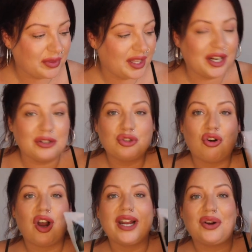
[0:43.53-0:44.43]
you know,
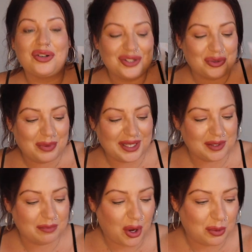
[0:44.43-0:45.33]
trying on some bits
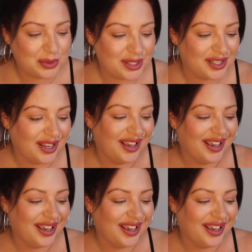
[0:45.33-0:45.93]
and bobs.